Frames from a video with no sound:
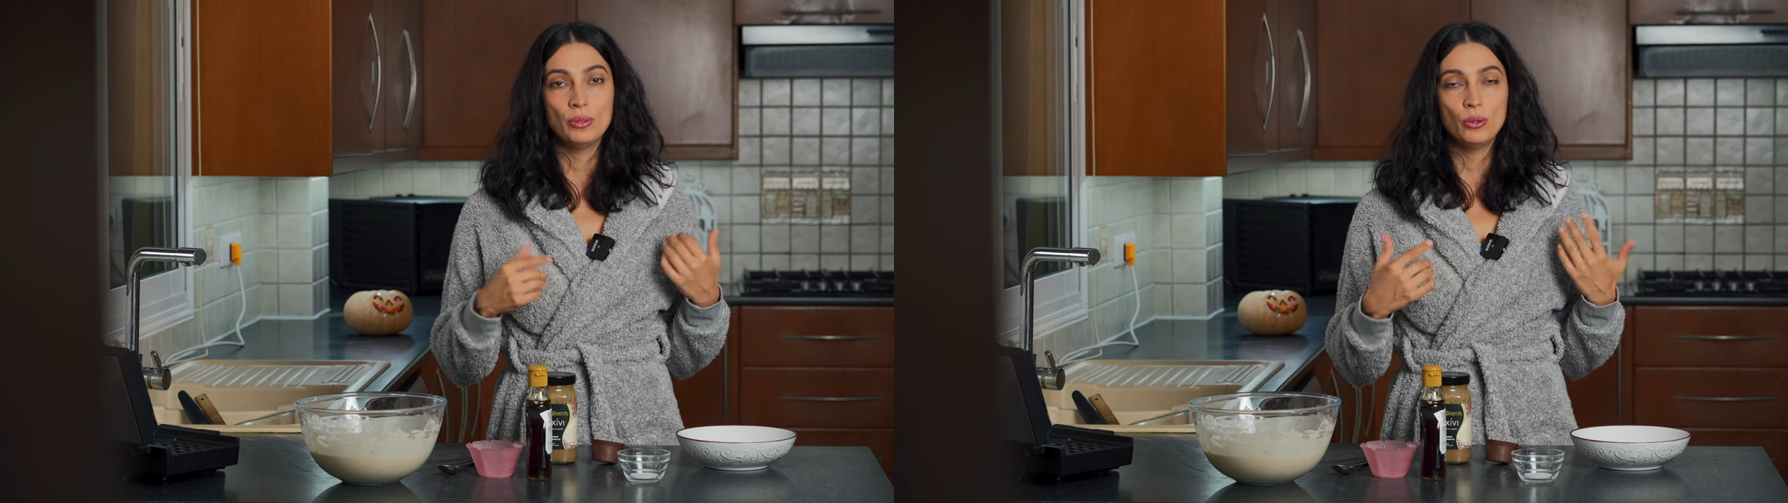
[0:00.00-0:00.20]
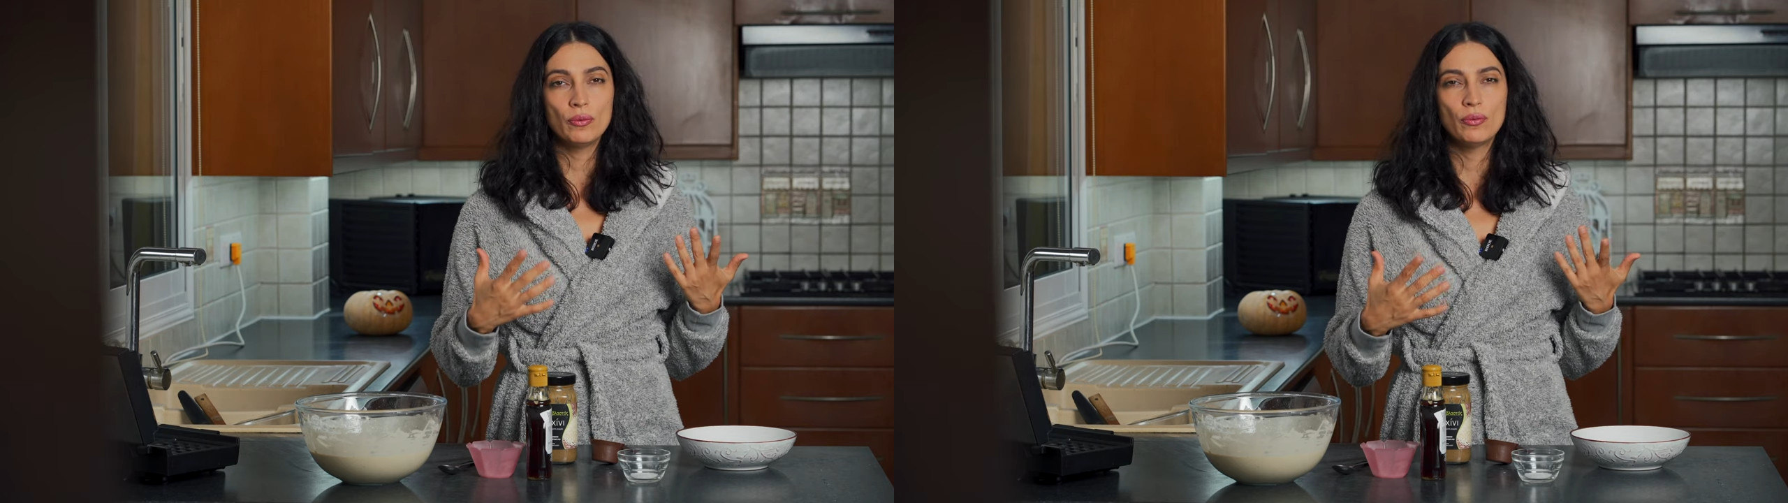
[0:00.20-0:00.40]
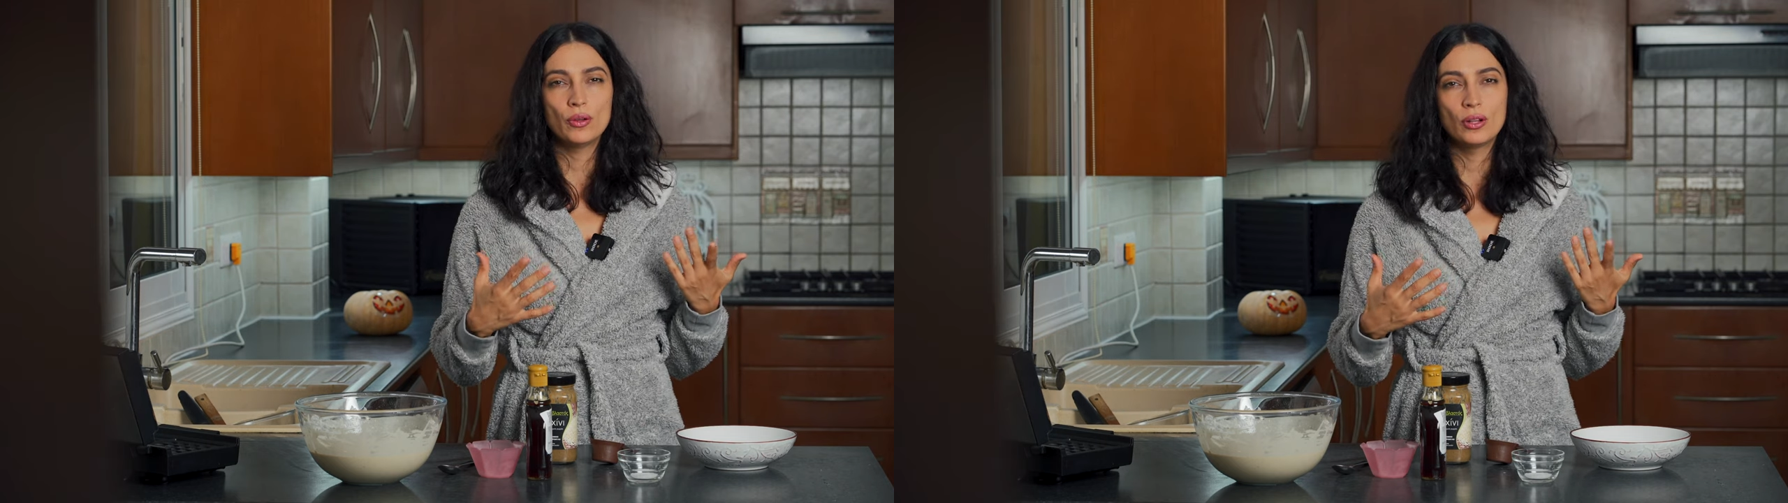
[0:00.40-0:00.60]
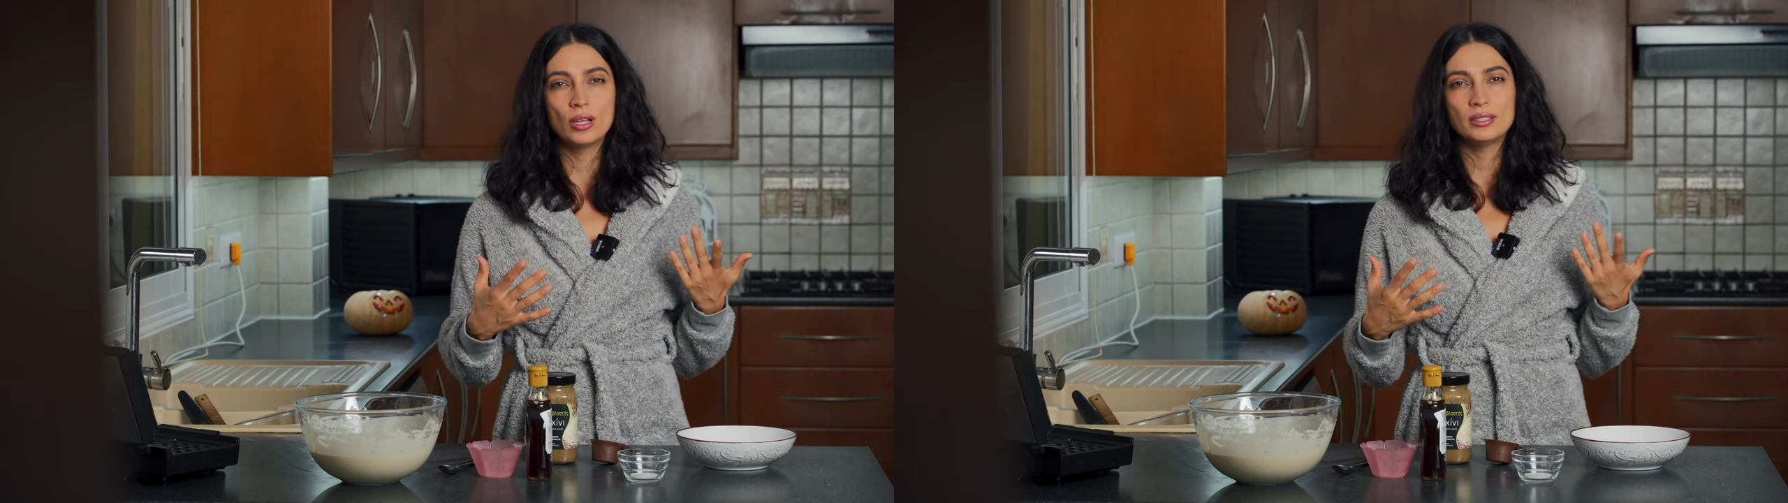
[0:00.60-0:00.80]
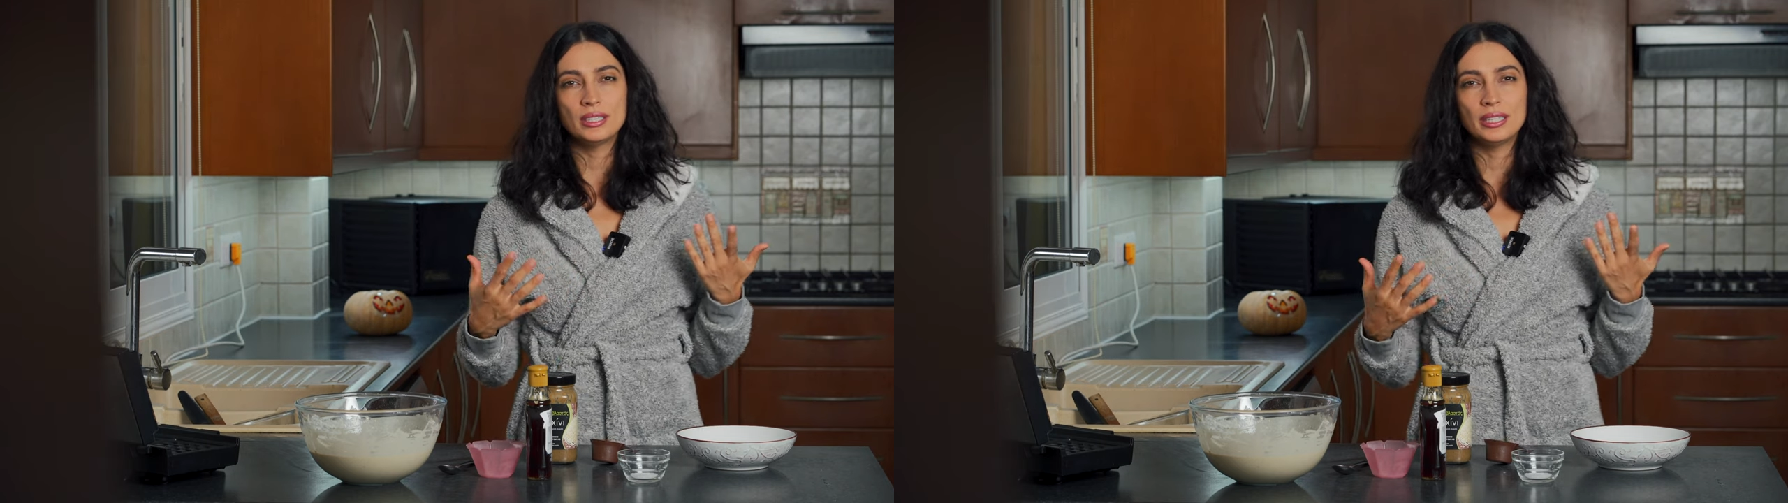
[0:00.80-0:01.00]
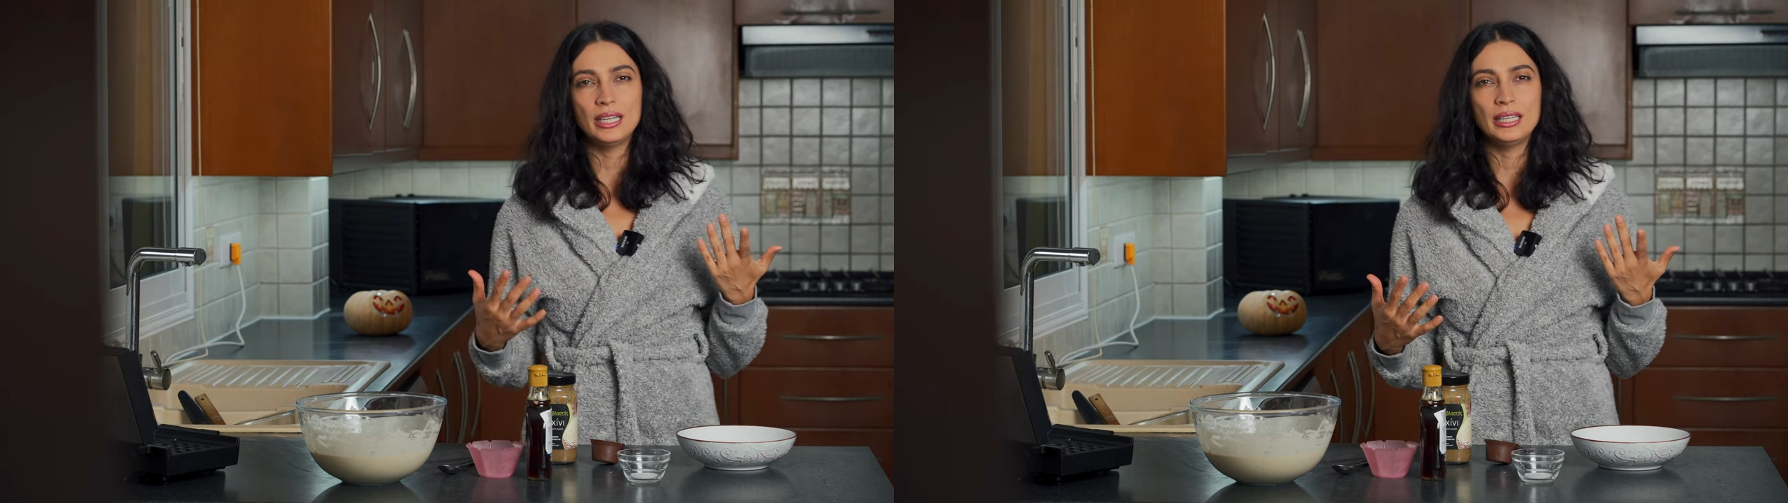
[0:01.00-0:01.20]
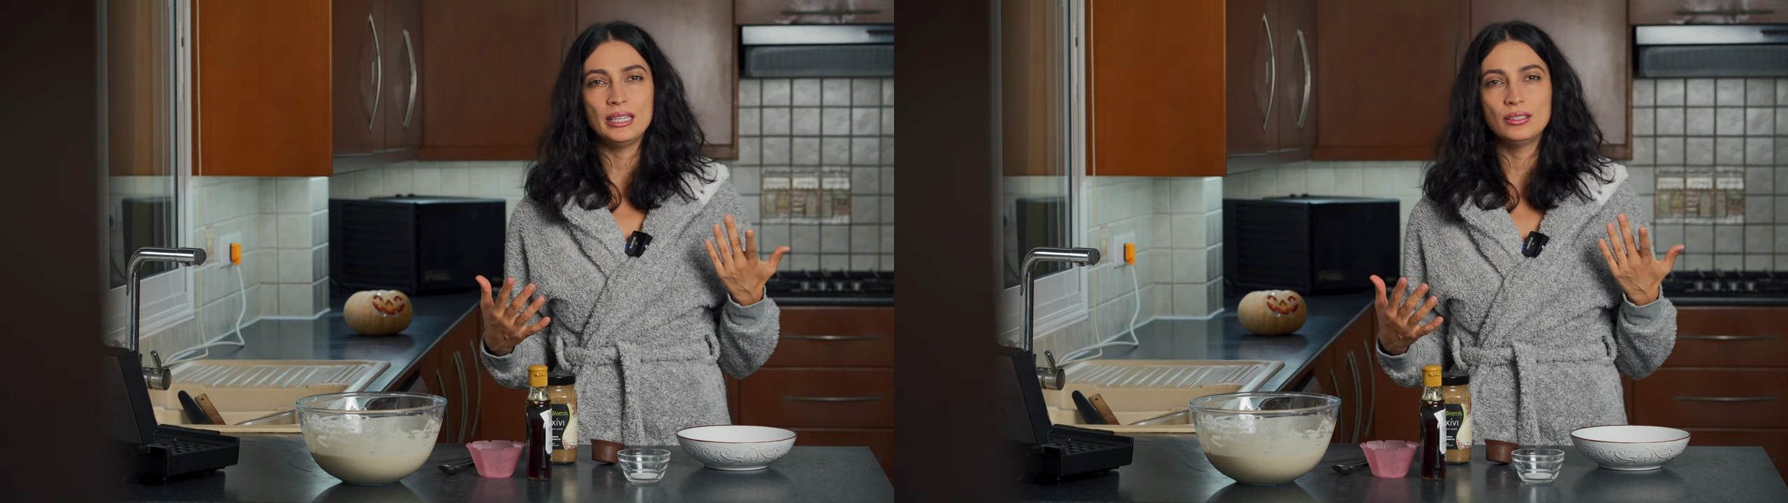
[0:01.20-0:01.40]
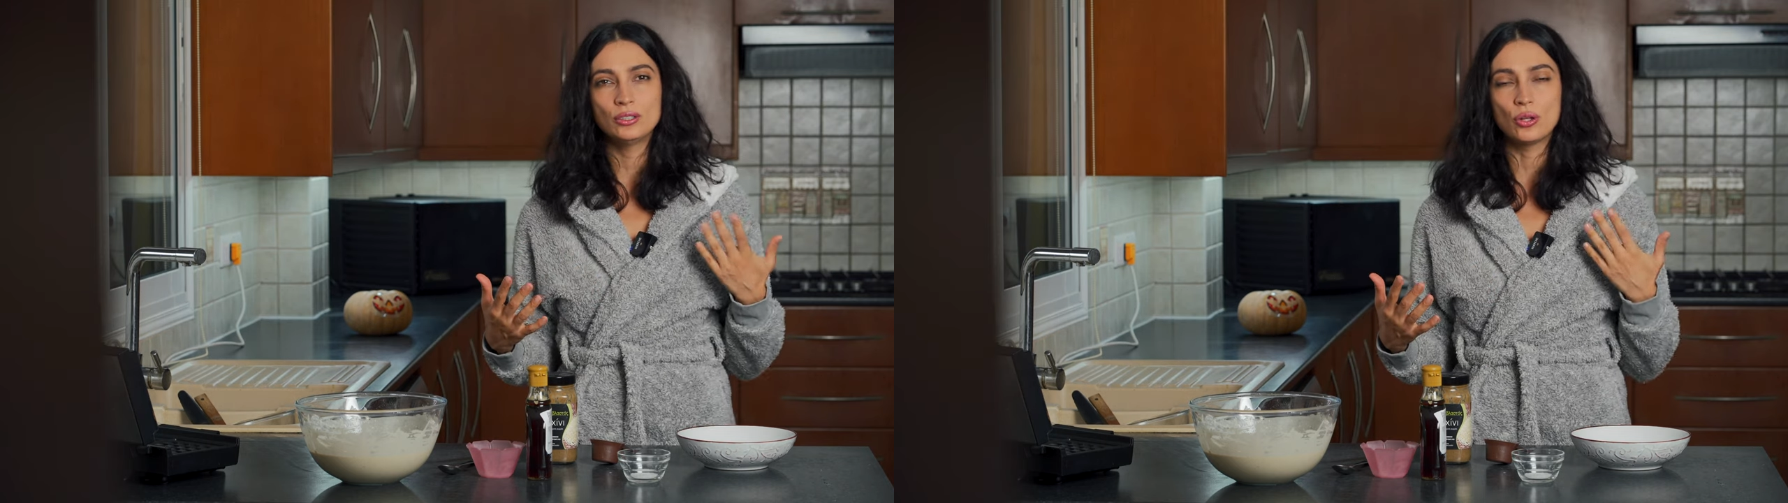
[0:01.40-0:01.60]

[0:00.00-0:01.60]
beautiful tahini